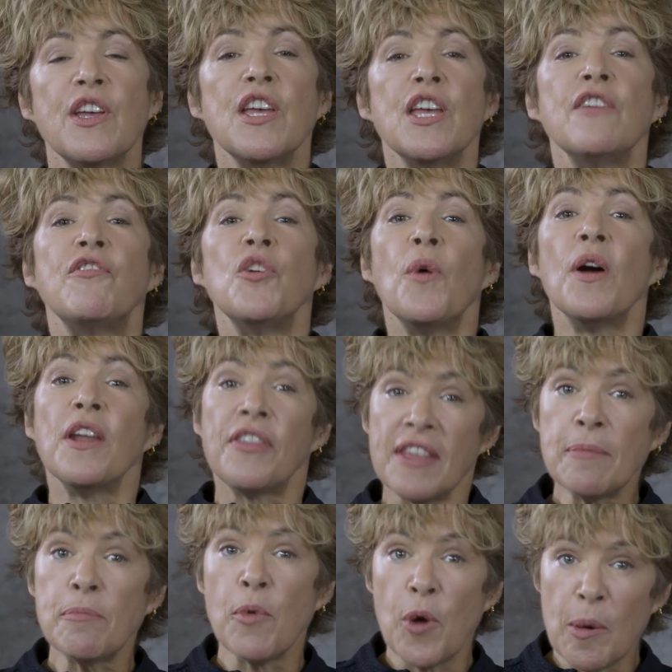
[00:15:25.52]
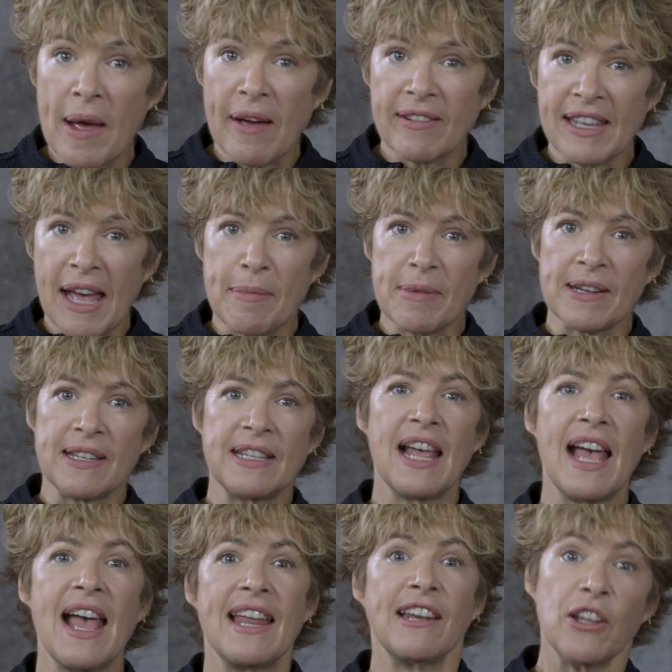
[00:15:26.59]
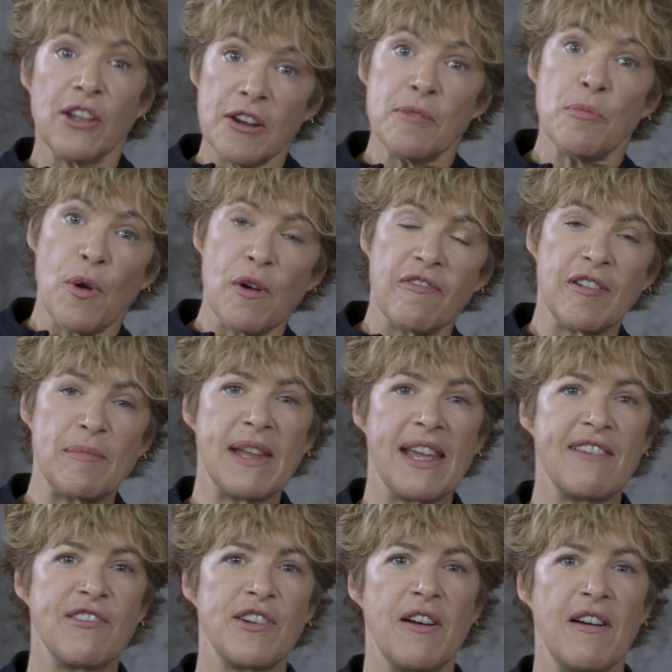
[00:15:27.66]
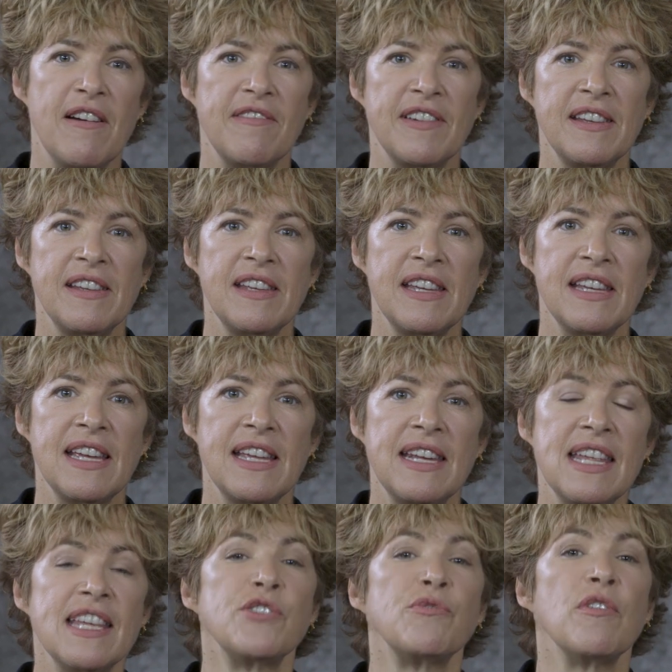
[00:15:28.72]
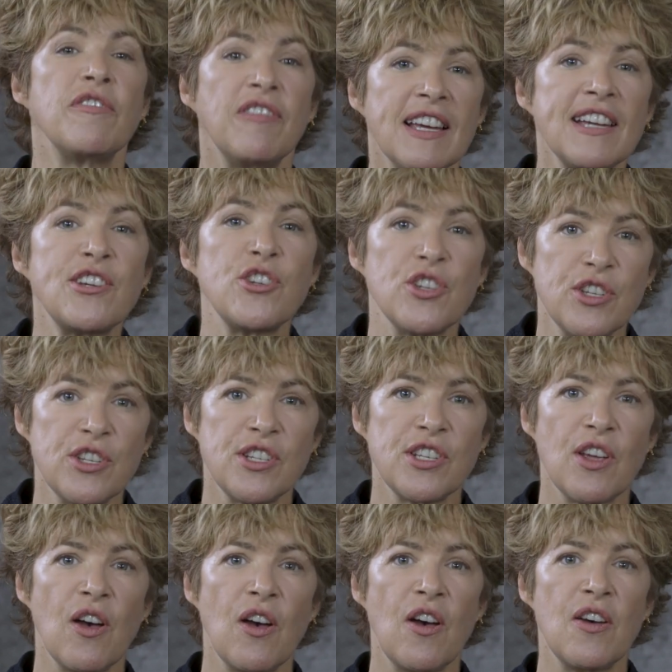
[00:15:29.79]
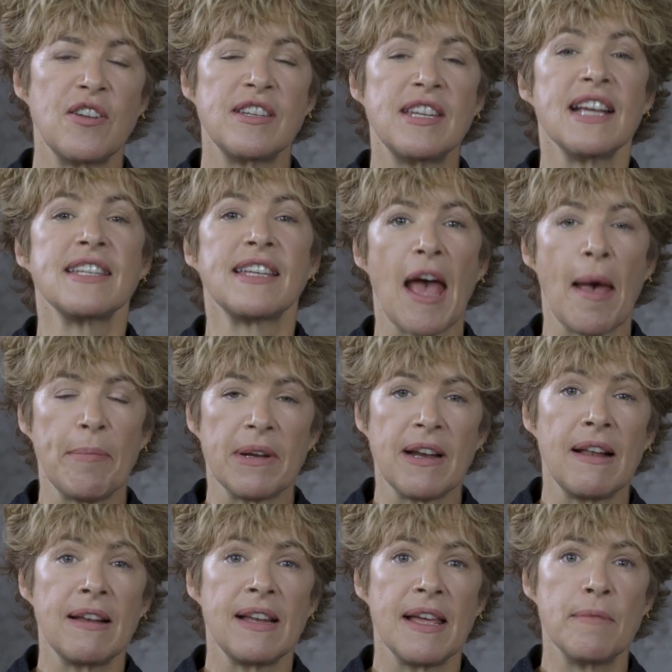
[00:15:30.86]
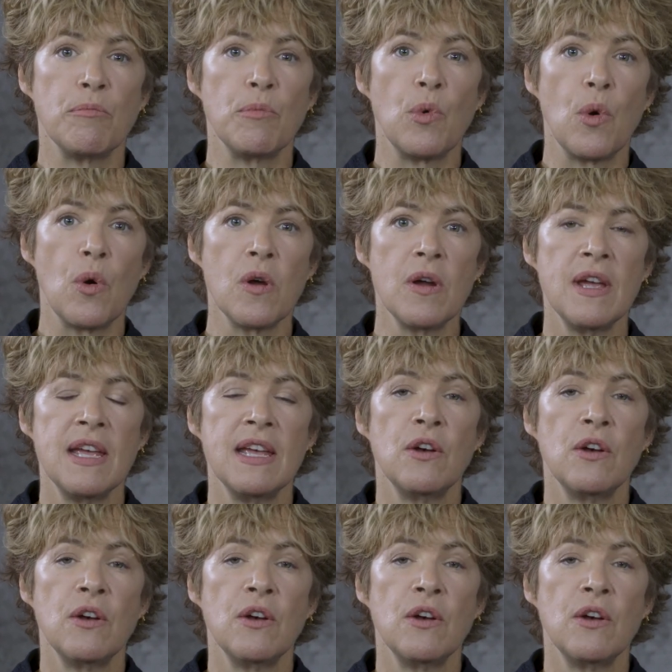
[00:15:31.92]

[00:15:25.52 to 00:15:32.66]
If you want to think more about capital and learn more from David Harvey and his reflections on Das Kapital and more,